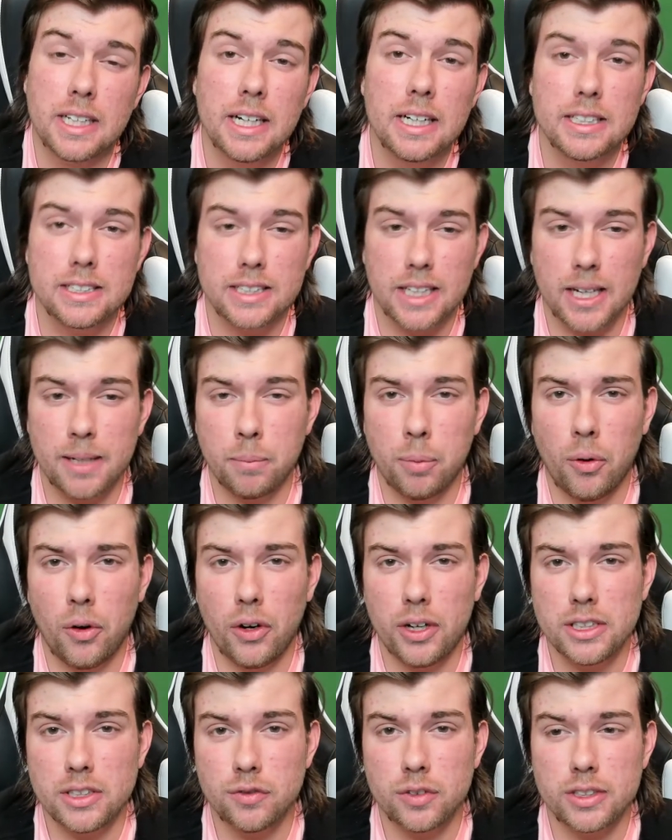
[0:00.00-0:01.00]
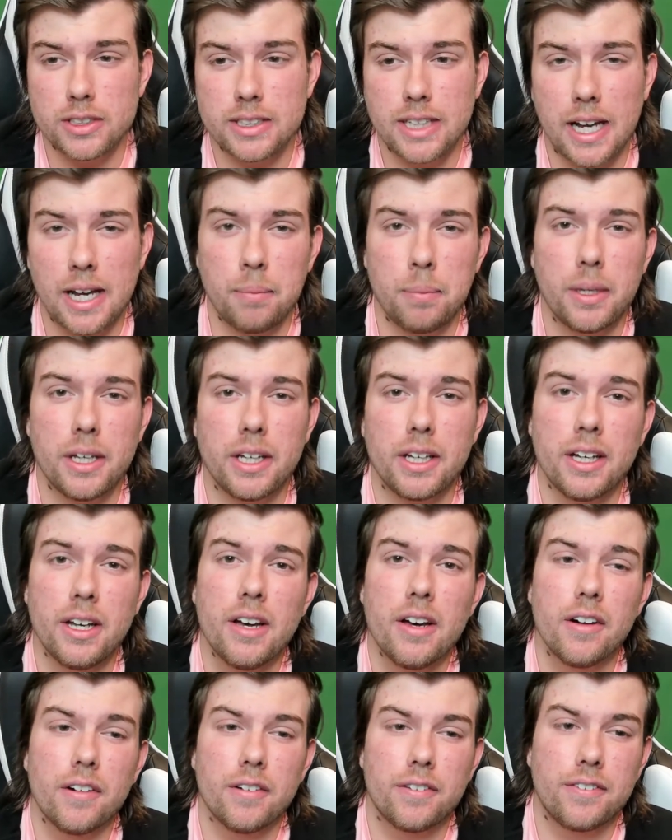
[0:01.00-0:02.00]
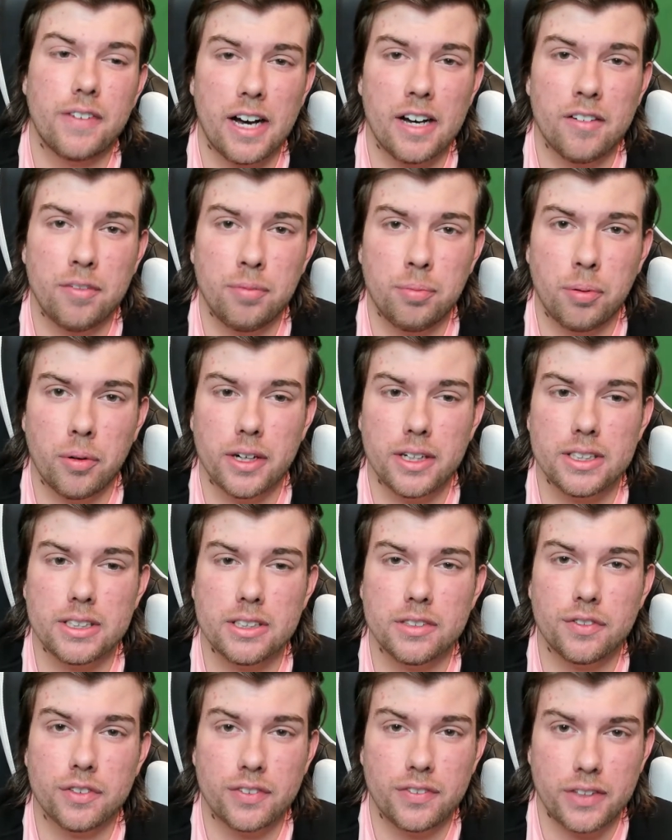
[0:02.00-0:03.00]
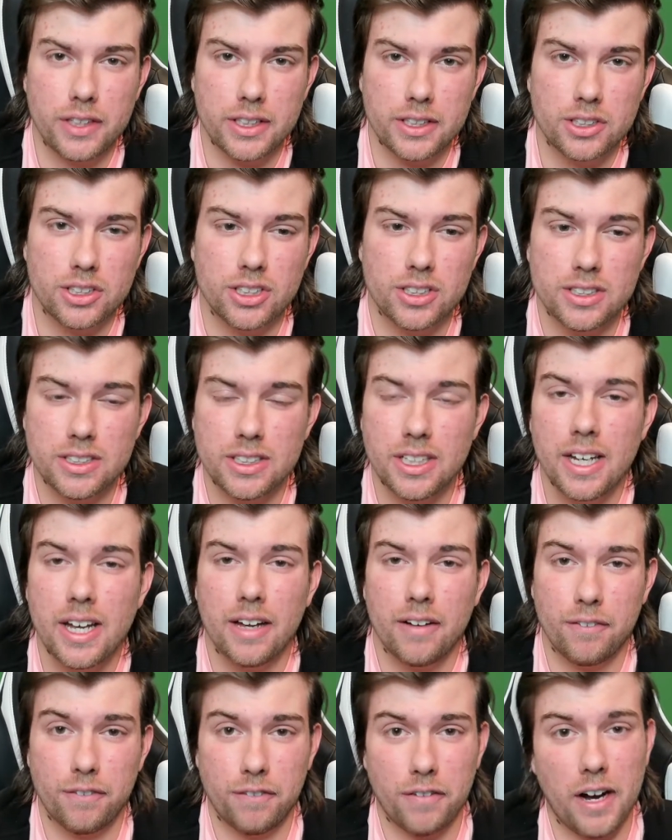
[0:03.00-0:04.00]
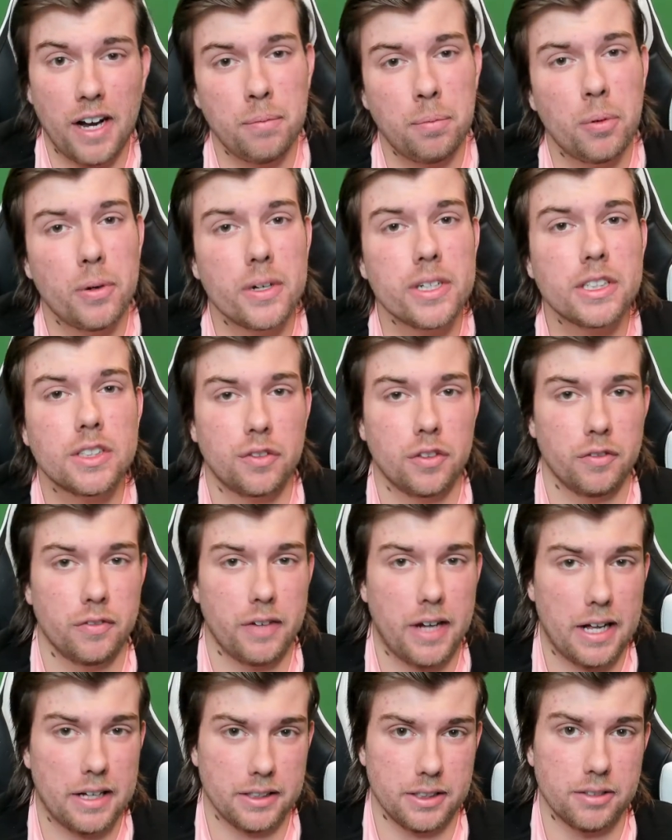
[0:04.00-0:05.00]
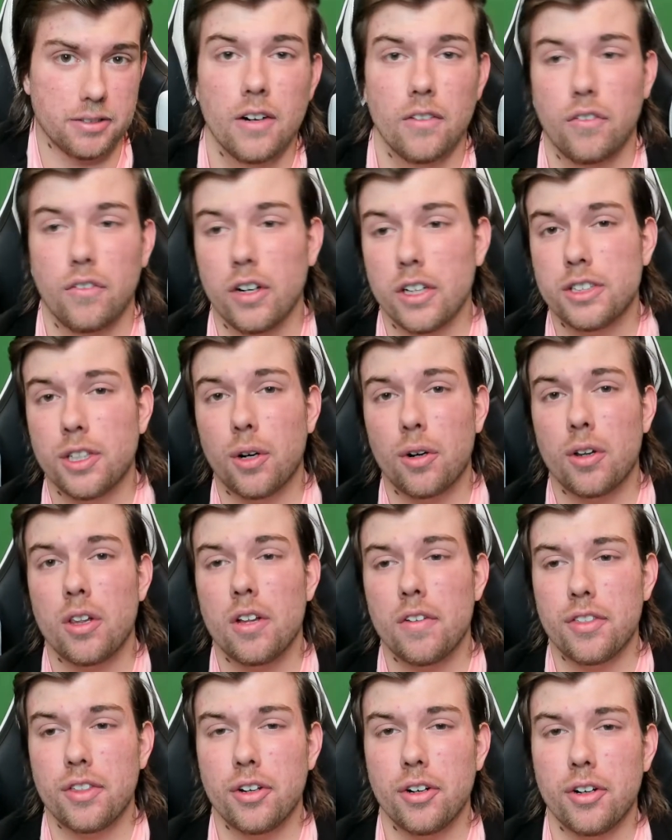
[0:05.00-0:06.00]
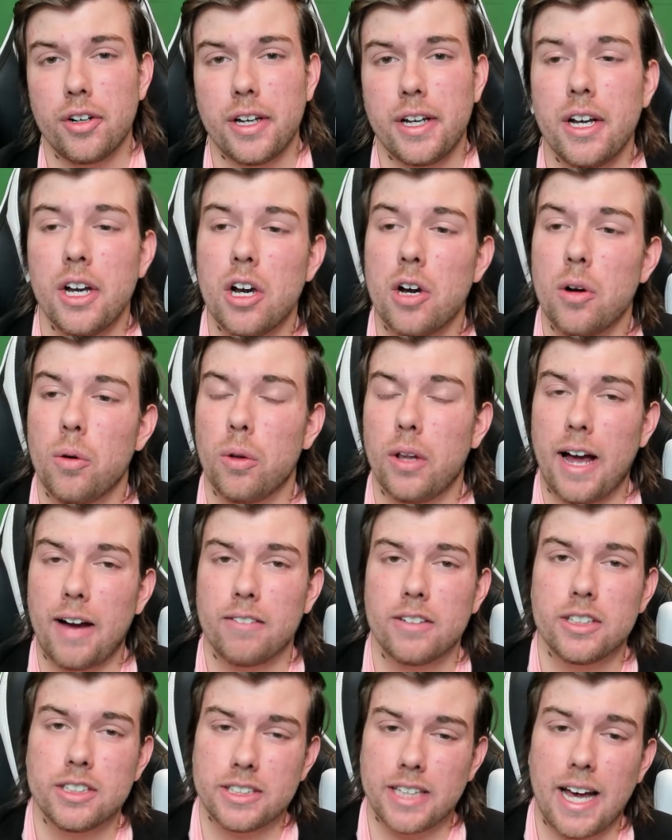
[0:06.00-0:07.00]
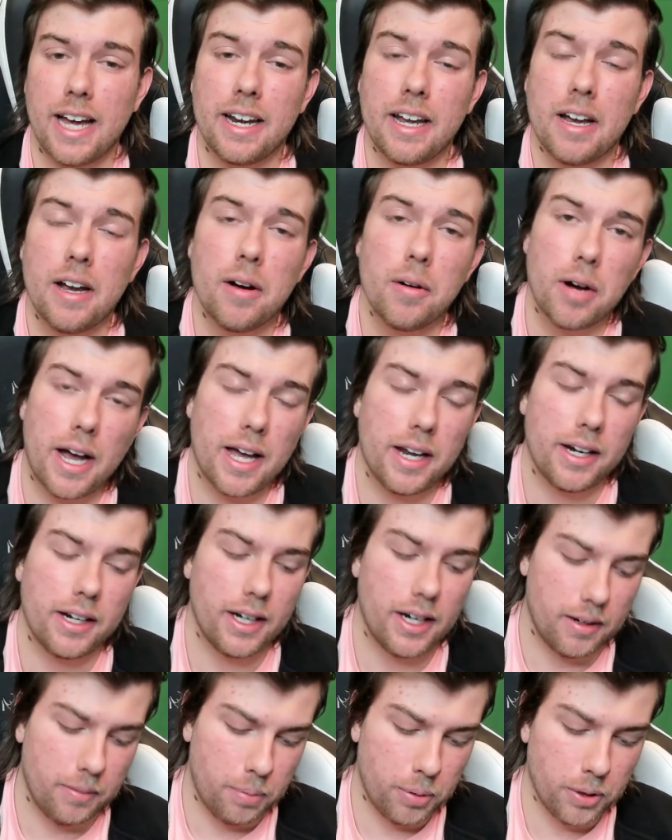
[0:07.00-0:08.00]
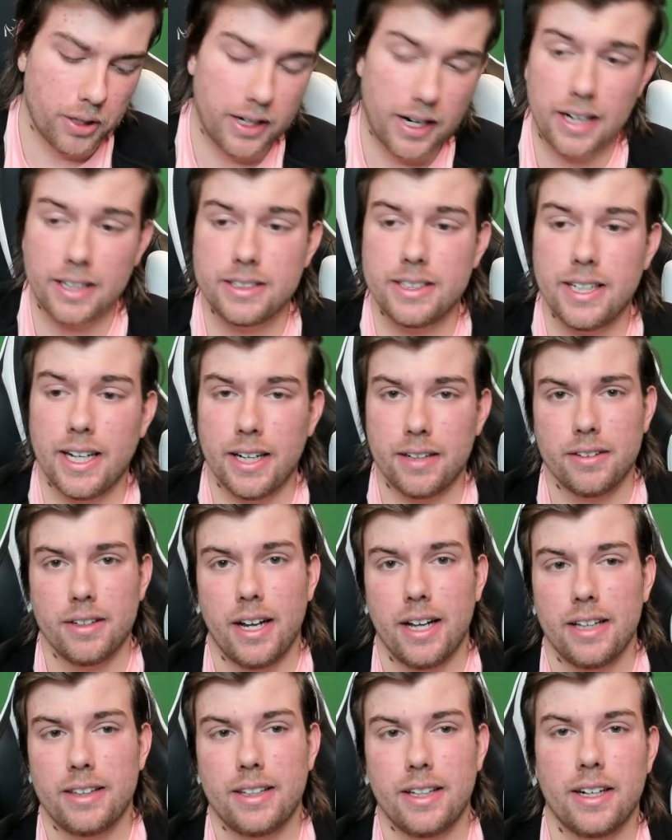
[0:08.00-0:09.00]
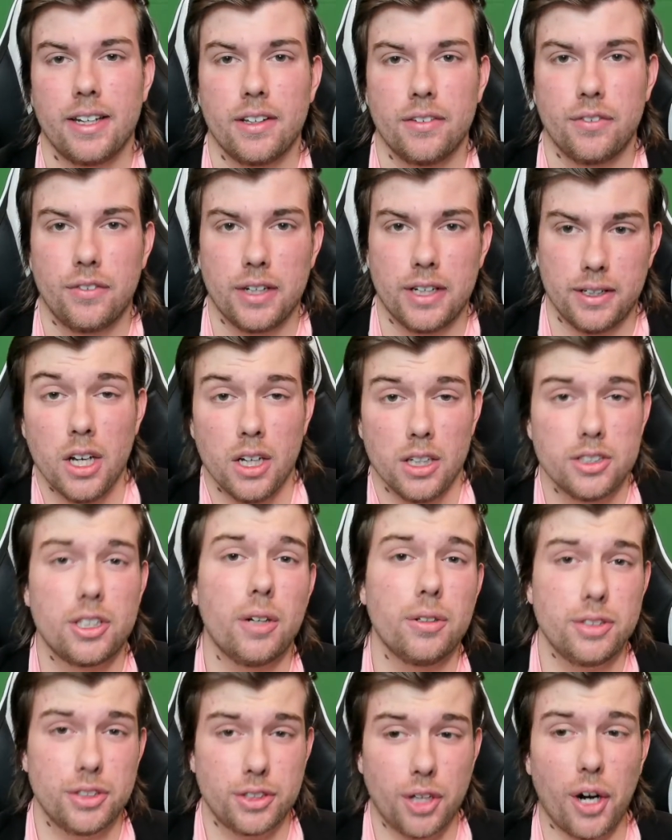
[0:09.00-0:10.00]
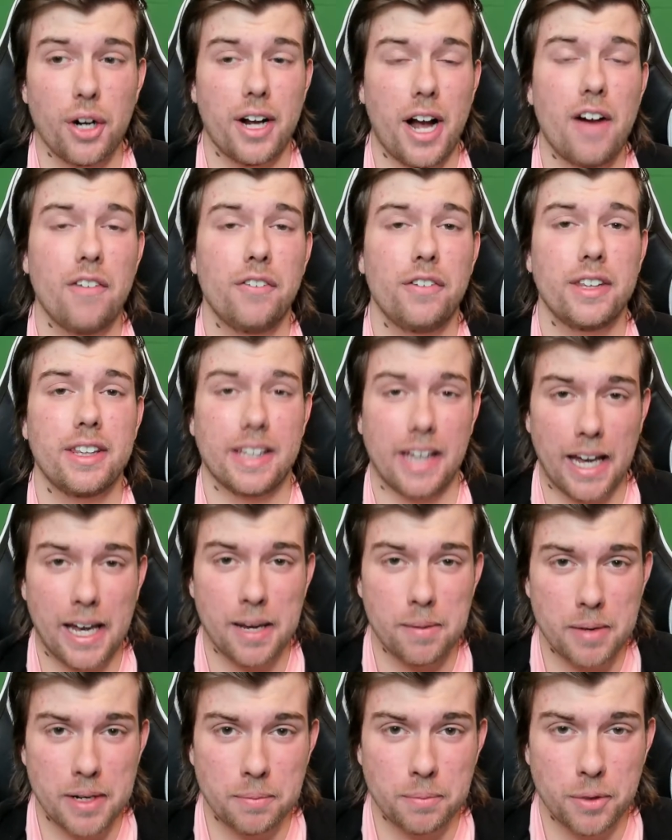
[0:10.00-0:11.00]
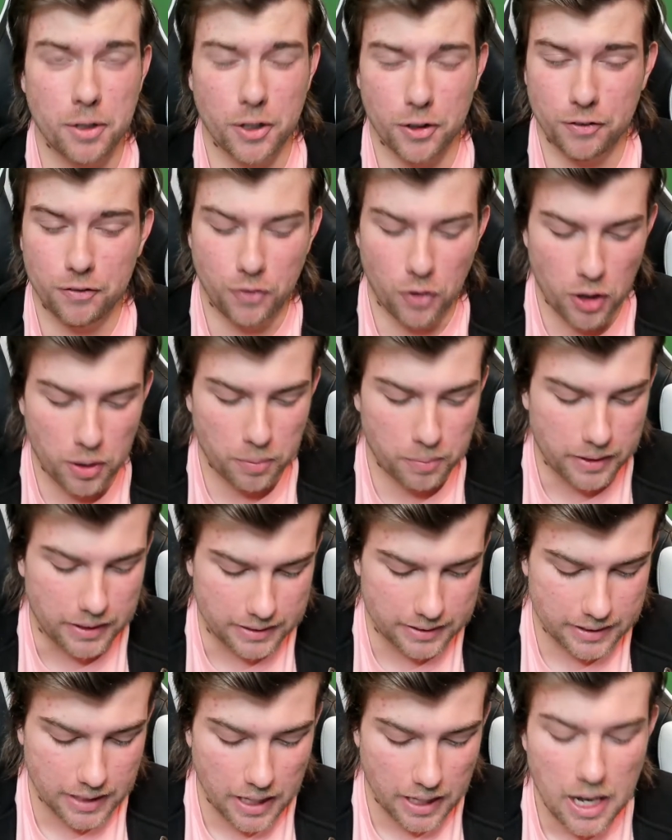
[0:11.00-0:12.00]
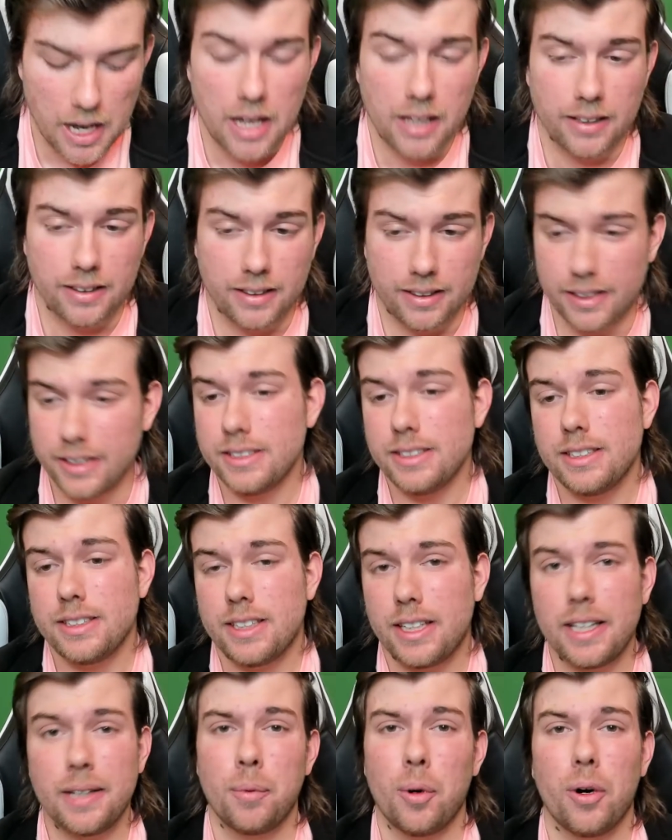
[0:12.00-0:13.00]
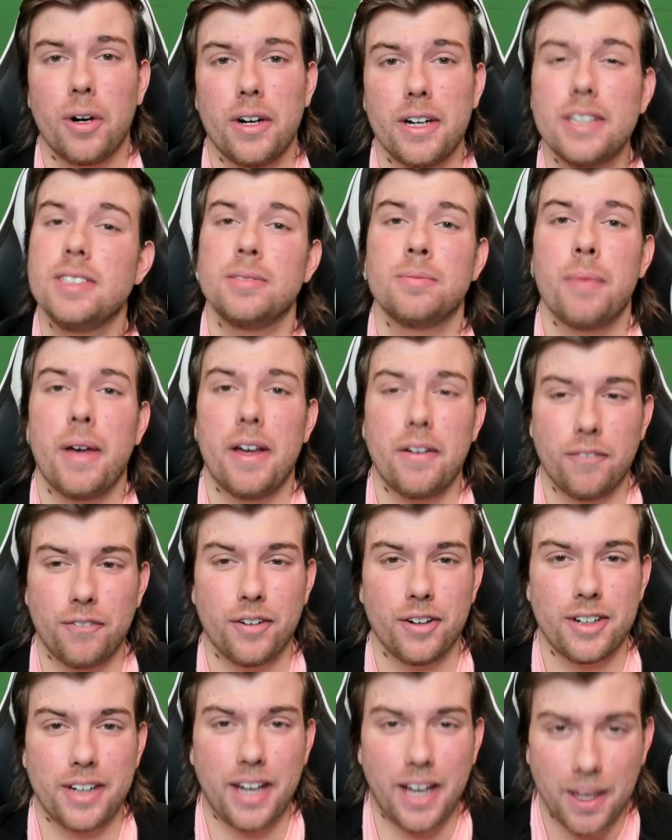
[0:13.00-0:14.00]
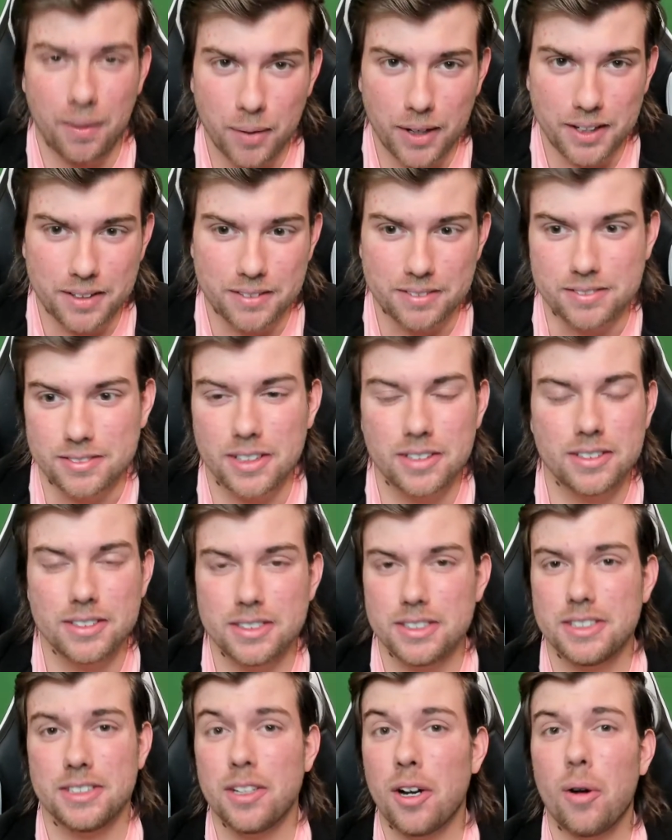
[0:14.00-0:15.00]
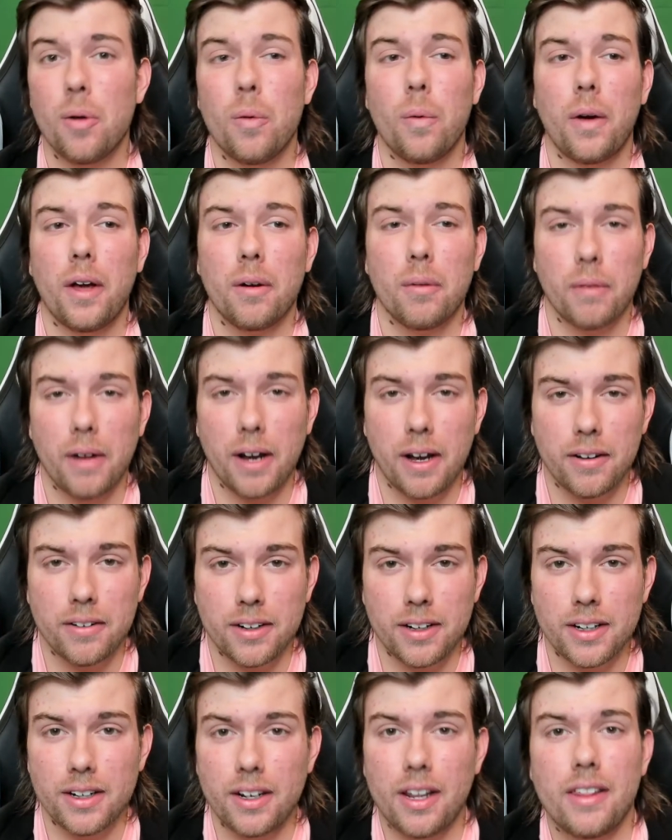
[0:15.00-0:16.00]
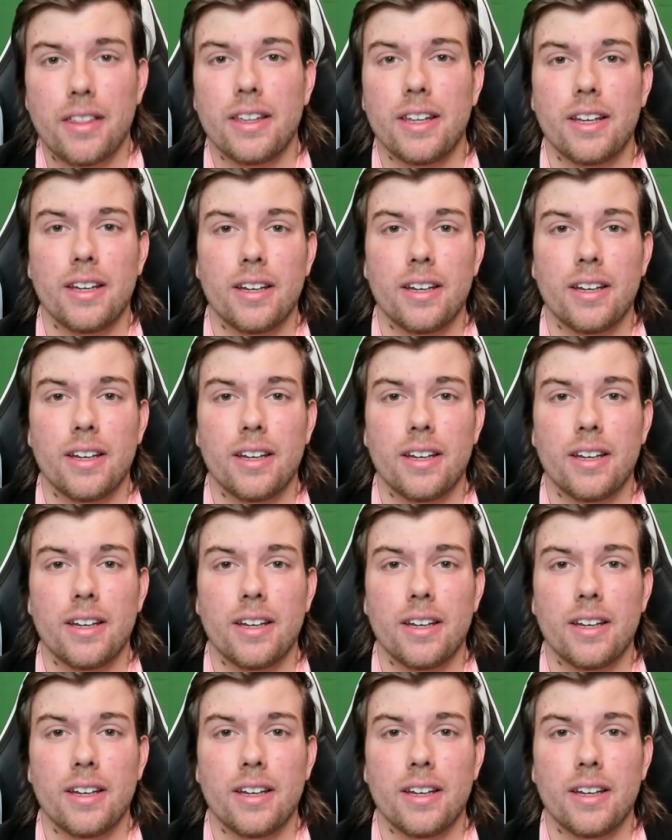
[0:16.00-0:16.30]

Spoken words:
10 points for typing, 5 points for features, and 5 points for value. For a total of 30, we'll average that and put it out of 10 at the end of the video. So starting off with gaming performance. This keyboard is meant for gaming. There is no way around it. The